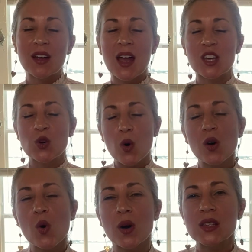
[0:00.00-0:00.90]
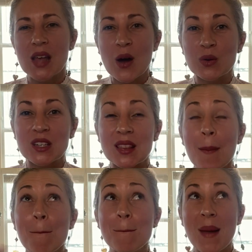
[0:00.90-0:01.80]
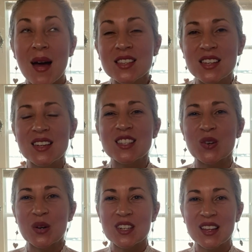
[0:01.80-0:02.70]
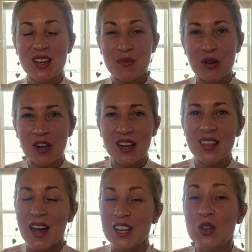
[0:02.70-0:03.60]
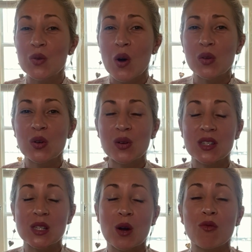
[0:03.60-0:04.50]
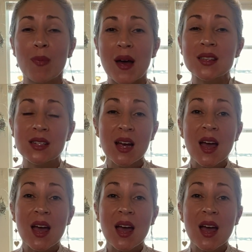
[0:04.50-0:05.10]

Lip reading: get your course out to the masses or to the community that you know you can serve best.